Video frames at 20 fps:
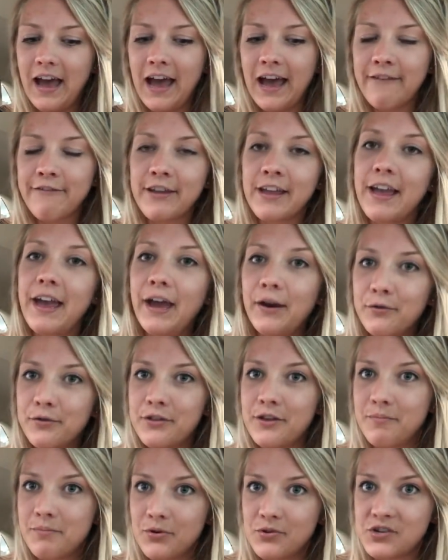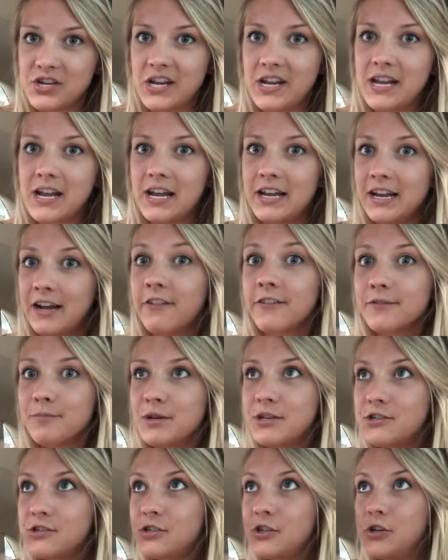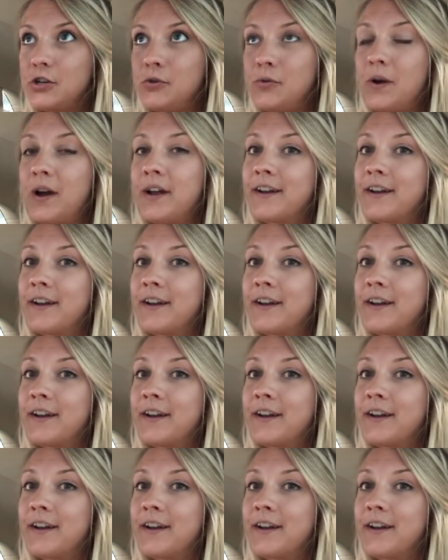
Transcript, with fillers: having a healthier body allows me to do,